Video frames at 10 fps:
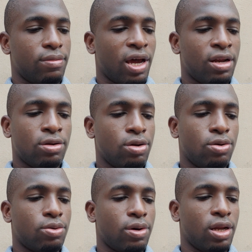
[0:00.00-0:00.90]
I don't
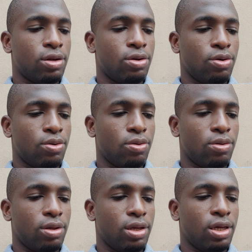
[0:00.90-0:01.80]
know.
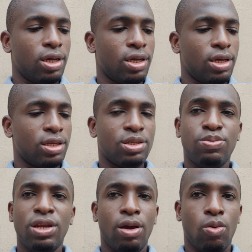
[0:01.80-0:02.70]
It's
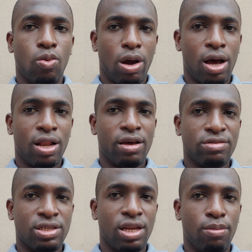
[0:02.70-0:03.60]
been a while
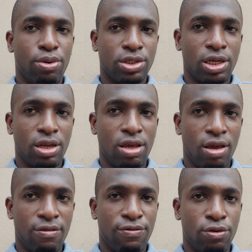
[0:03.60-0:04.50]
I've seen a budget
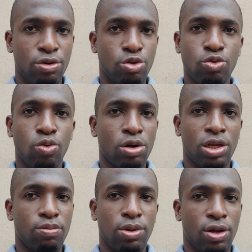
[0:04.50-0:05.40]
earphone do what
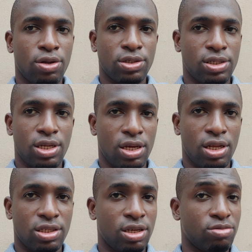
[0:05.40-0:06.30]
the blondes did
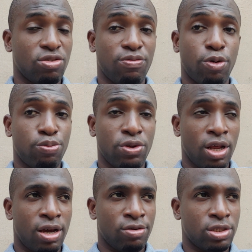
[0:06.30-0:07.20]
in terms of
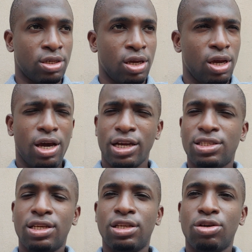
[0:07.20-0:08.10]
popularity. I
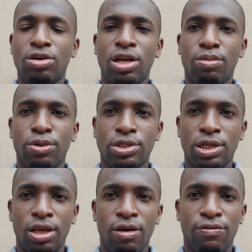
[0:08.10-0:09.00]
think the other
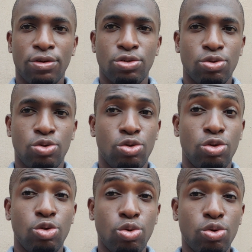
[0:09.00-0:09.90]
budget earphone to
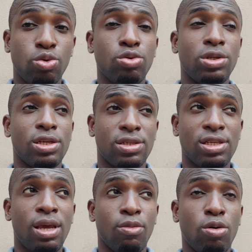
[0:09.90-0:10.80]
do the
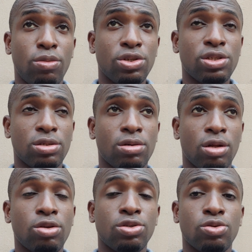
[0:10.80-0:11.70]
same, almost
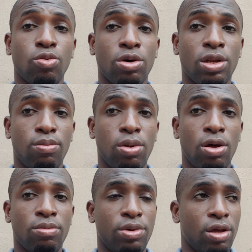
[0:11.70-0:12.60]
close to what the
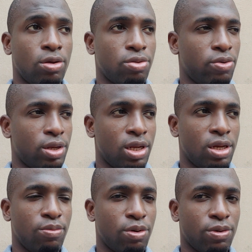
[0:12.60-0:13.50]
blonde BLO3 did
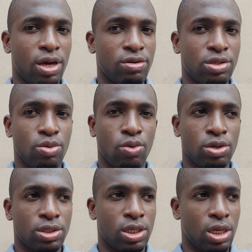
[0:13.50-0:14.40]
in popularity,
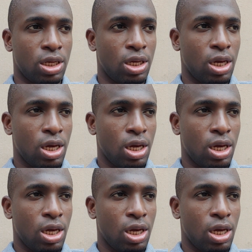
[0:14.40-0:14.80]
was the